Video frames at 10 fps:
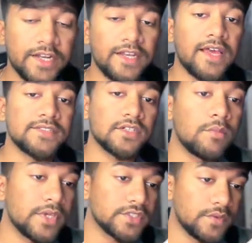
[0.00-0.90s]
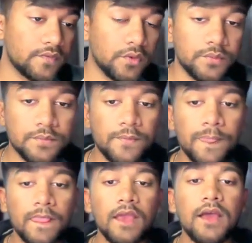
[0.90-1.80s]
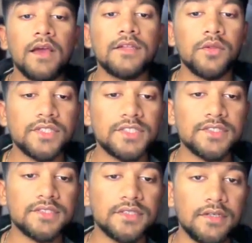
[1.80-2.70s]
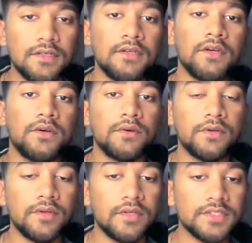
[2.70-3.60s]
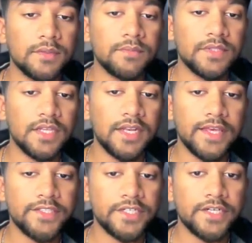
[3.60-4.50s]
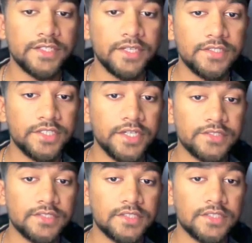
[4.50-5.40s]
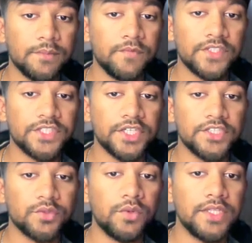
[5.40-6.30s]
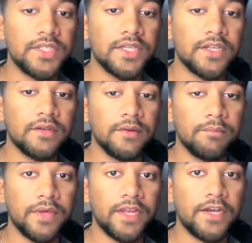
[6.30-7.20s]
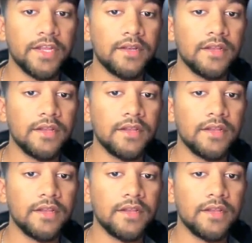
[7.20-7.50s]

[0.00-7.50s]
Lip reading: has a complex workflow. Now this is something like agentic system, which is only there in N8N.